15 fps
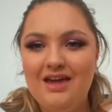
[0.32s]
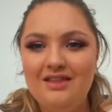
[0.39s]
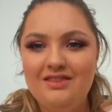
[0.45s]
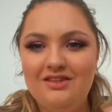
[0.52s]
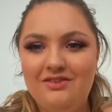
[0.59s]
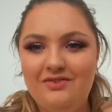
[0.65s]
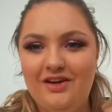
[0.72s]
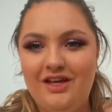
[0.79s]

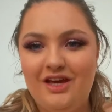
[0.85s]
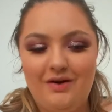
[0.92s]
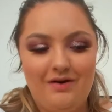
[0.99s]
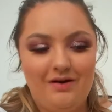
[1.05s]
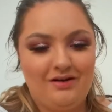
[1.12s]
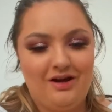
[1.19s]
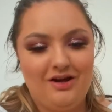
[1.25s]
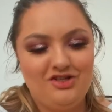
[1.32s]
this video,
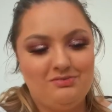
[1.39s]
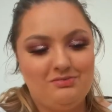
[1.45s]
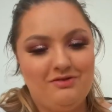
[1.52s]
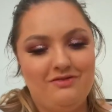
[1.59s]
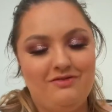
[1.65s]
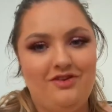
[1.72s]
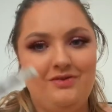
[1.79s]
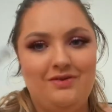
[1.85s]
I'm going to be
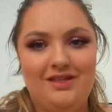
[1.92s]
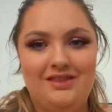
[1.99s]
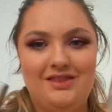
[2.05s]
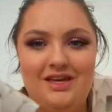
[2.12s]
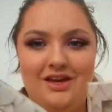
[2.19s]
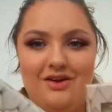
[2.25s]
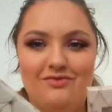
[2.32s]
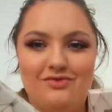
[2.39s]
reviewing
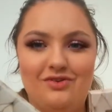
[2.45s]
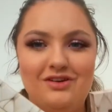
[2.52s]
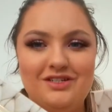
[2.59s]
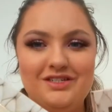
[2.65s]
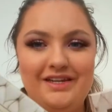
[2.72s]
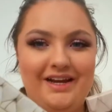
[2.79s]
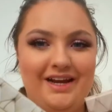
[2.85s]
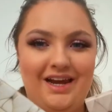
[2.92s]
the
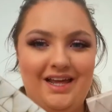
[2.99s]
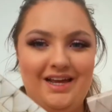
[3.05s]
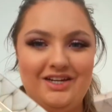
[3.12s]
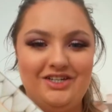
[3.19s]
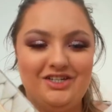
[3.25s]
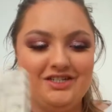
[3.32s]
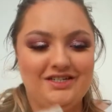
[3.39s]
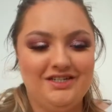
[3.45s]
Roxi
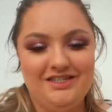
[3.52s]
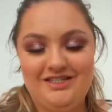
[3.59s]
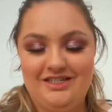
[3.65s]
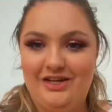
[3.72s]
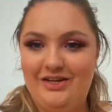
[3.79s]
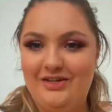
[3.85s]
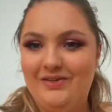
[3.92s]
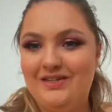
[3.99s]
collection,
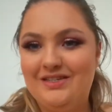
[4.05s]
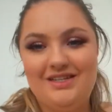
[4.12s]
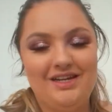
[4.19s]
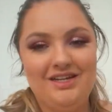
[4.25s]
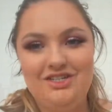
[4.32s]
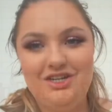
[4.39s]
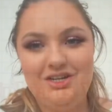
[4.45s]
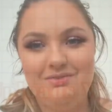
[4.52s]
so stay
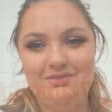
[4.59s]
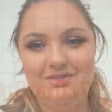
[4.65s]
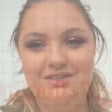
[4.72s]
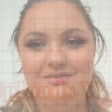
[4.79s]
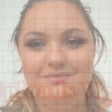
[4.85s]
tuned.